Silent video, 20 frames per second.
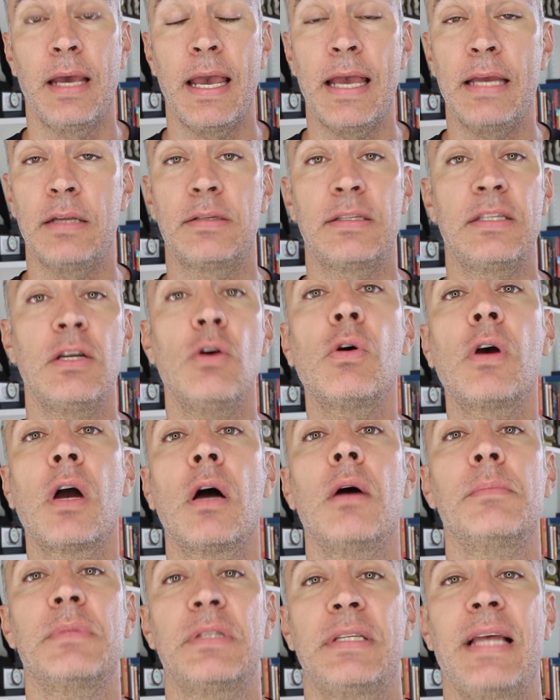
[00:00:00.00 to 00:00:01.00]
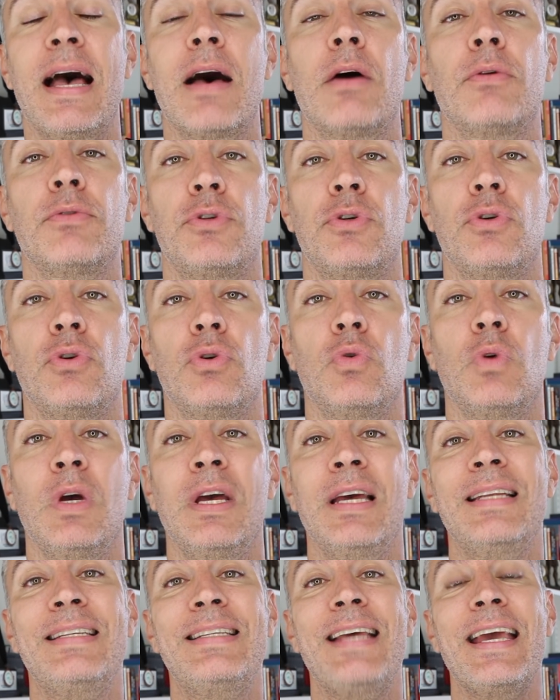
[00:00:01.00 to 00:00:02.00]
it still comes down to
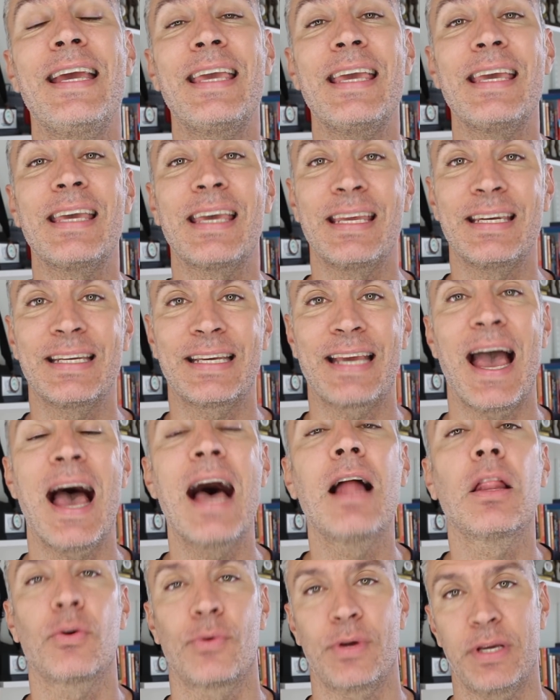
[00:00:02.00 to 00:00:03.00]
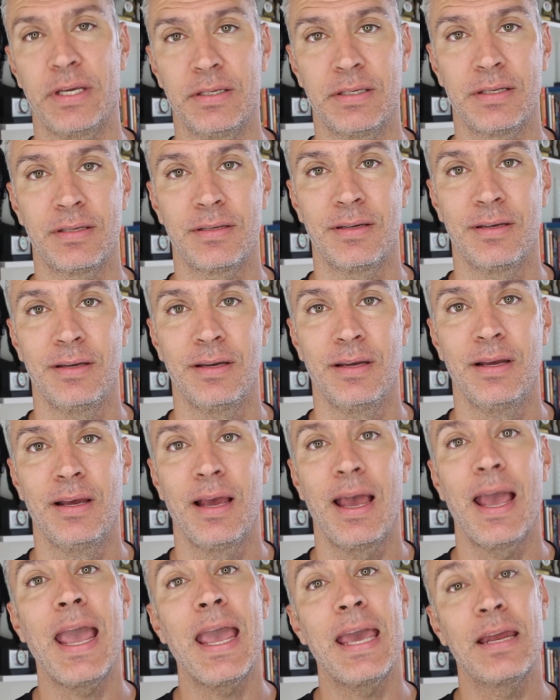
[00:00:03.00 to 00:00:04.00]
taking in calories
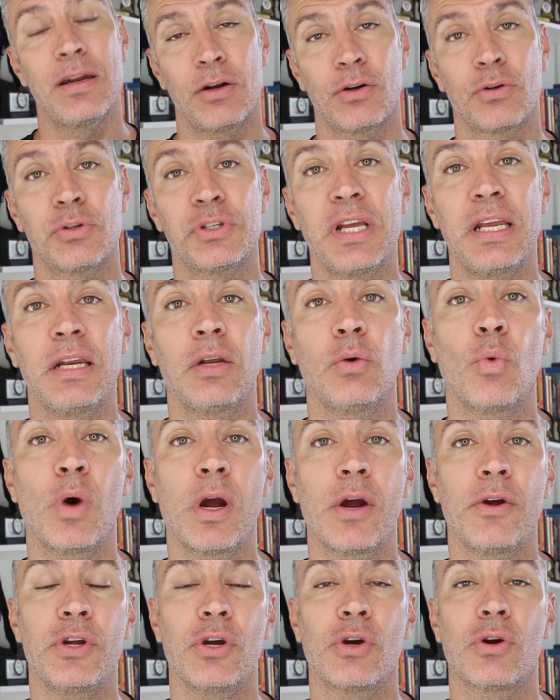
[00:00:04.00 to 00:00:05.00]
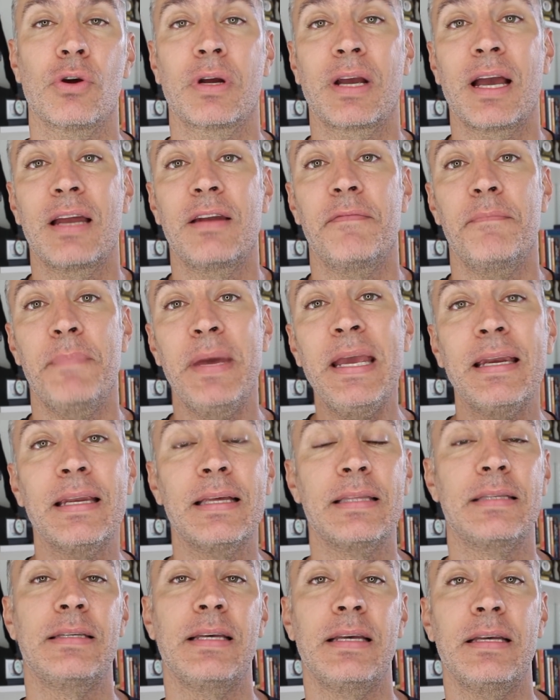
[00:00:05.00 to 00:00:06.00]
and understanding where your kind of
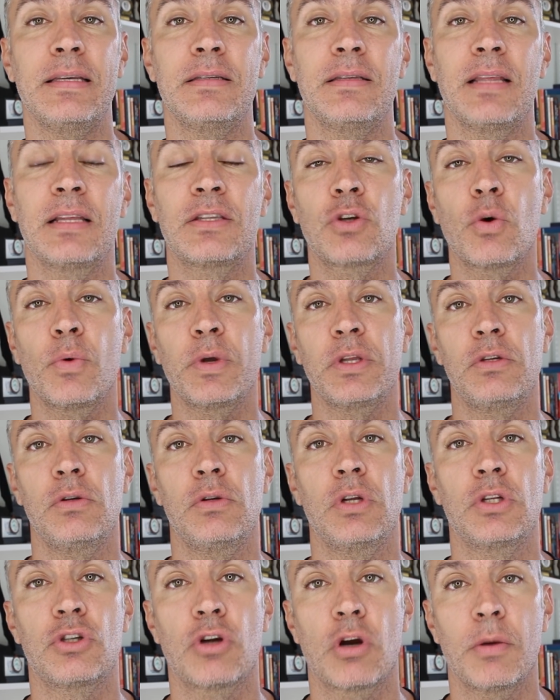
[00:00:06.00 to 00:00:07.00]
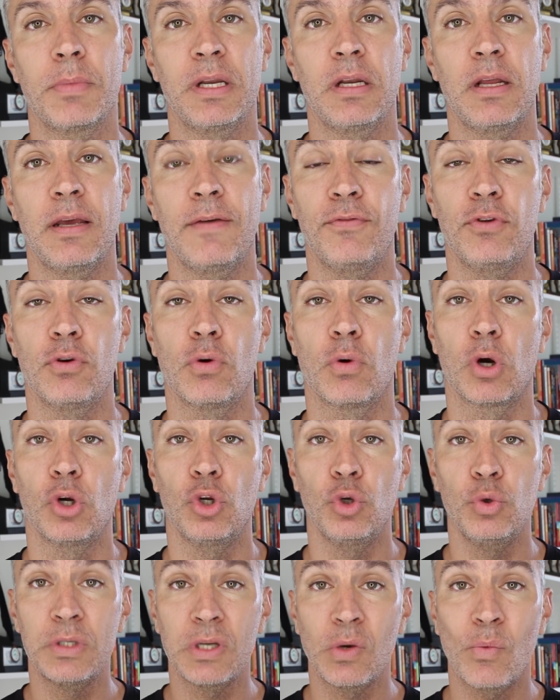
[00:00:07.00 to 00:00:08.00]
maintenance is that's going to determine if you are
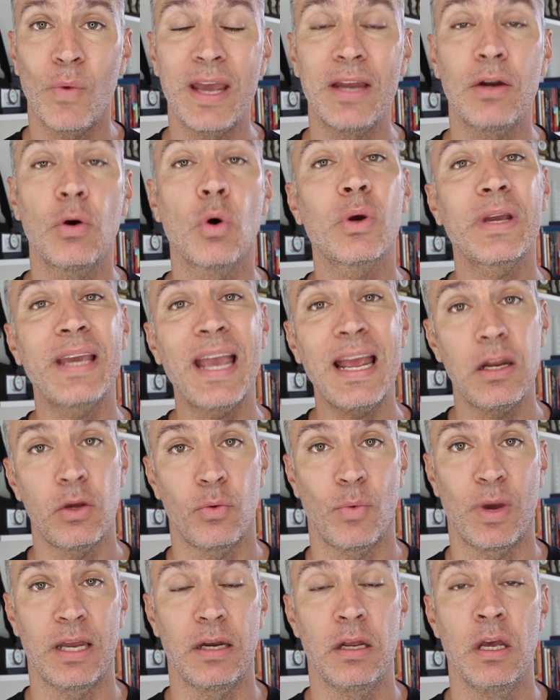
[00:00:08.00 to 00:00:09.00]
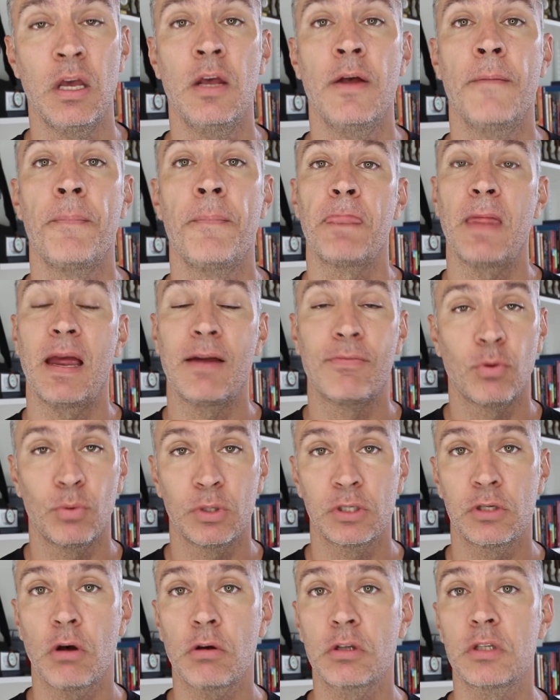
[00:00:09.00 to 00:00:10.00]
losing weight or gaining weight.
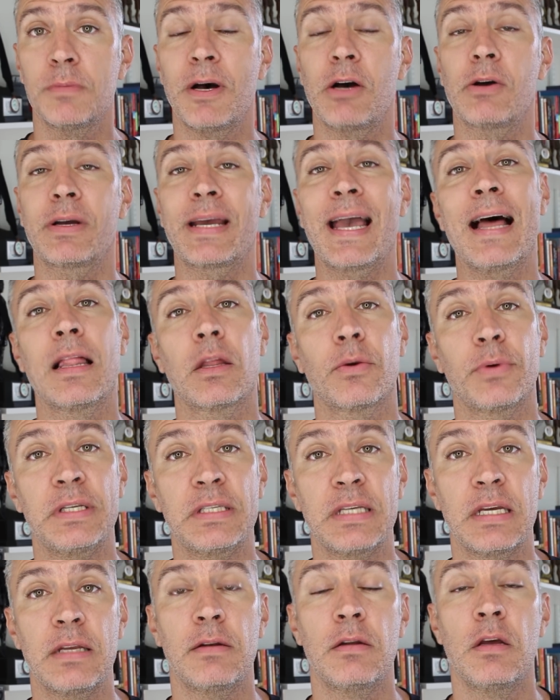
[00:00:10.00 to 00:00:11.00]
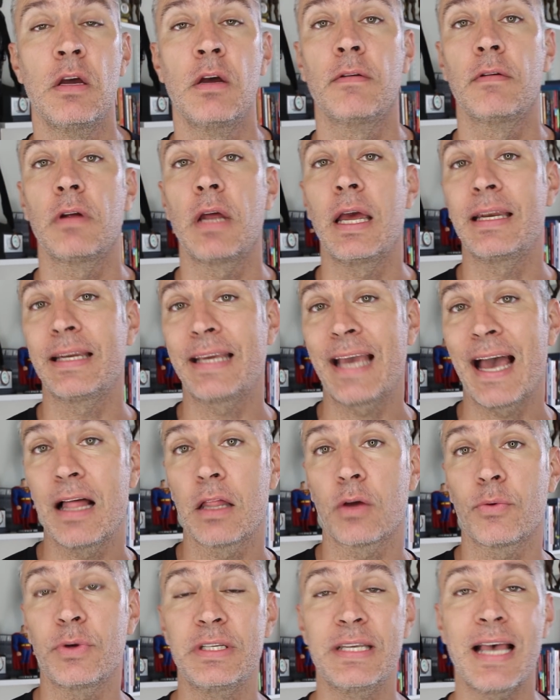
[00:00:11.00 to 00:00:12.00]
Everyone talks about calories in and
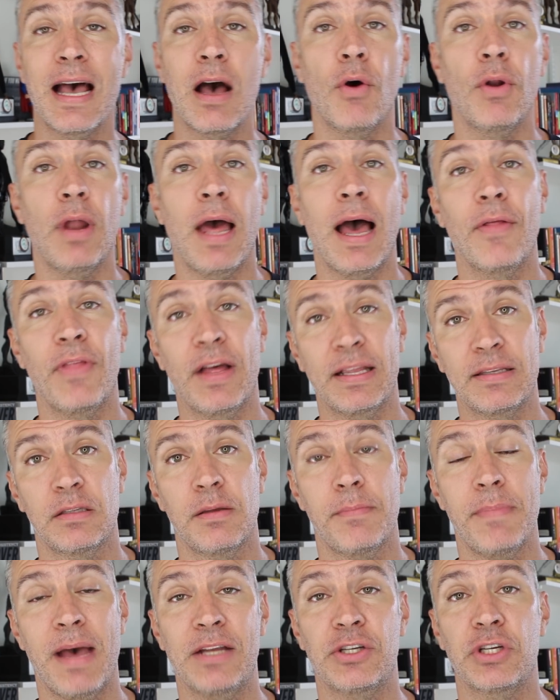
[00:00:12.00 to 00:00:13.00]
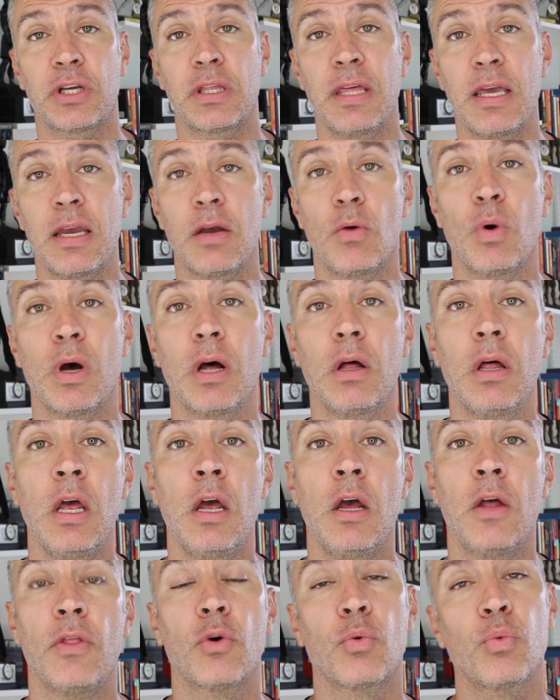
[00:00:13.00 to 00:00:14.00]
calories out, how that's the magic thing.
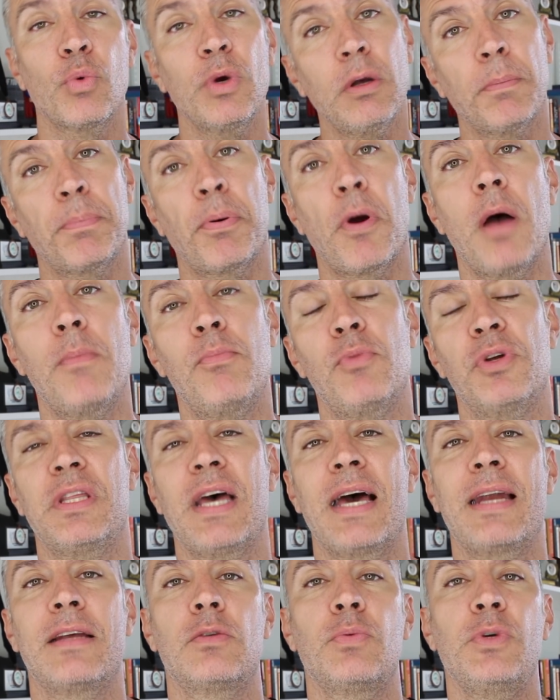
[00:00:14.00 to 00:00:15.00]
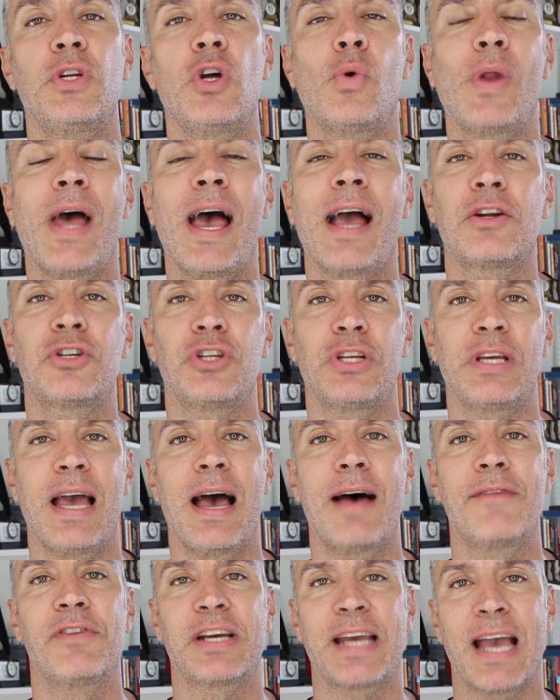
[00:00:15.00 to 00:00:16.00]
Well, the real problem with that is we don't actually
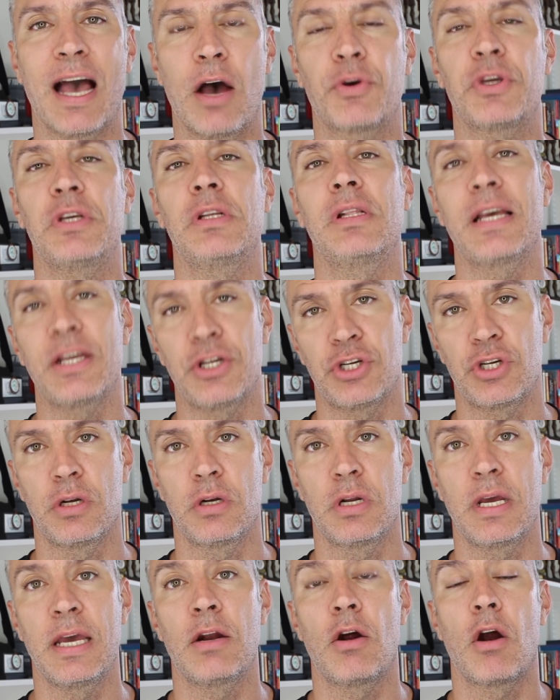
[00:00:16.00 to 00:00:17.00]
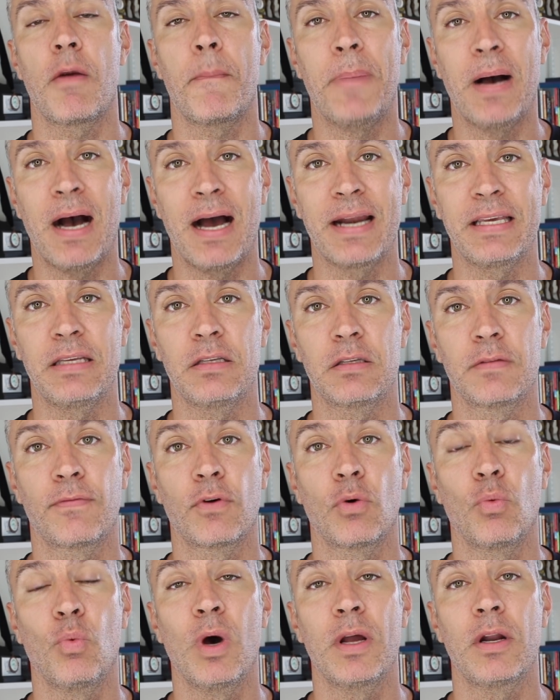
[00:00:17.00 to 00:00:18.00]
have a calculation in our bodies
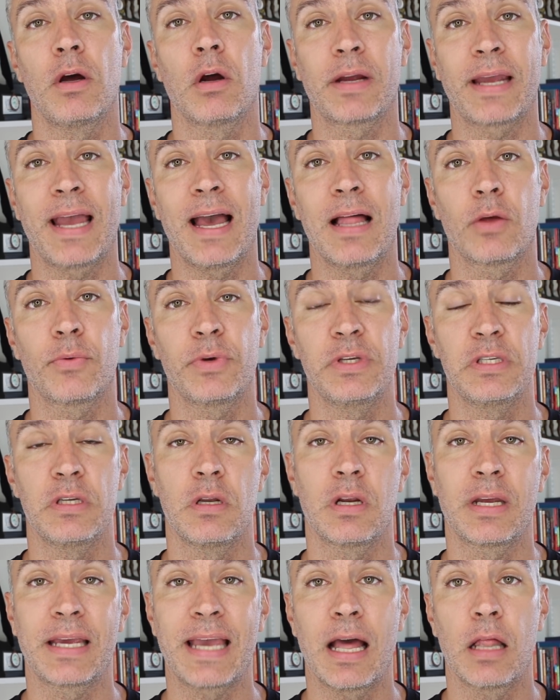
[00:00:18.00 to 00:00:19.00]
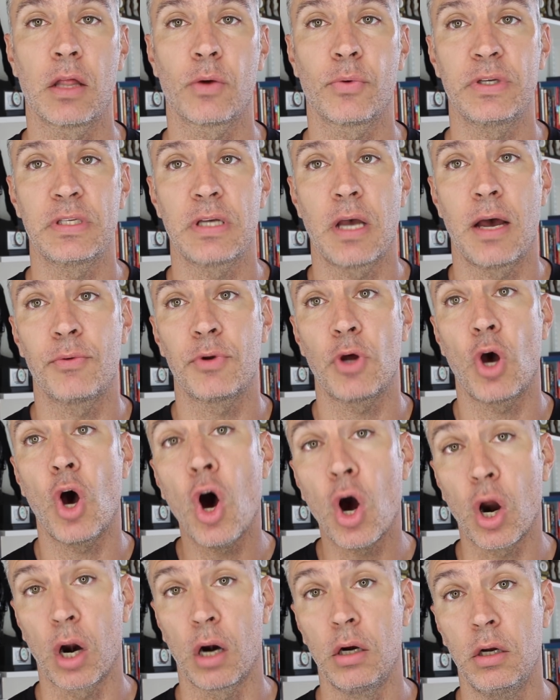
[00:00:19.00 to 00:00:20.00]
for what our calories in and calories out
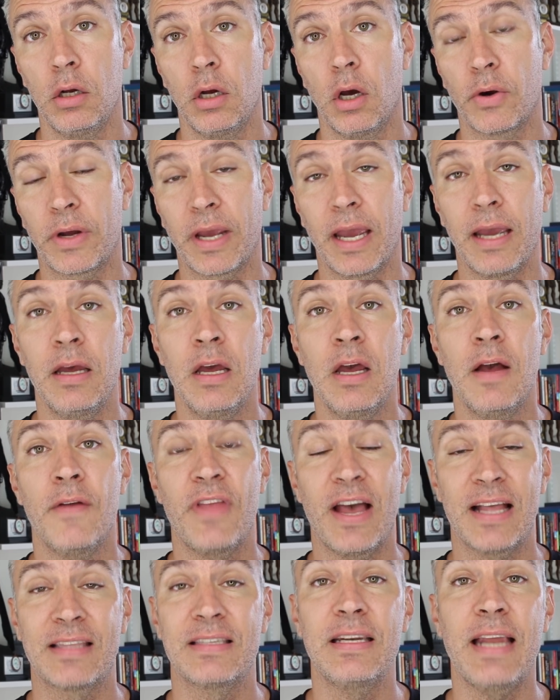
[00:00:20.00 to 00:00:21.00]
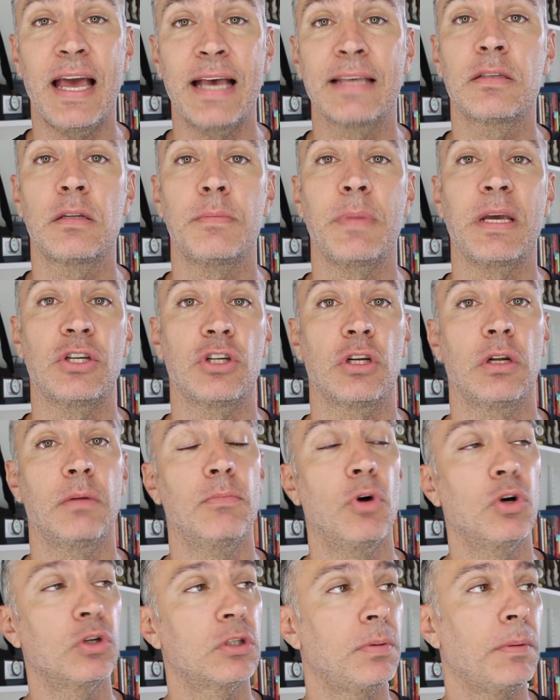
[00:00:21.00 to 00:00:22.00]
are. Okay, that's an estimation,
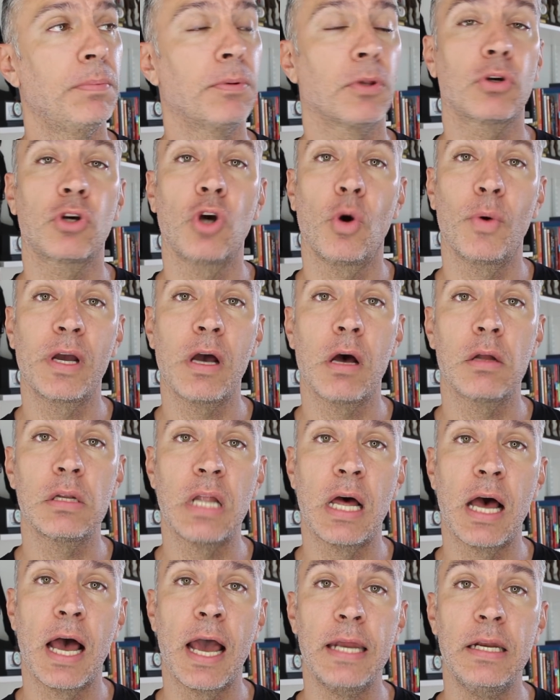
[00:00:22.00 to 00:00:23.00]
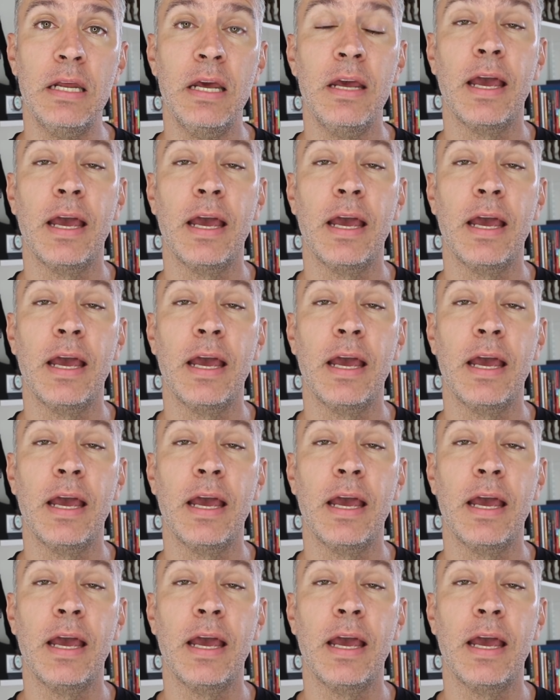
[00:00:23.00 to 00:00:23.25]
and most people are going online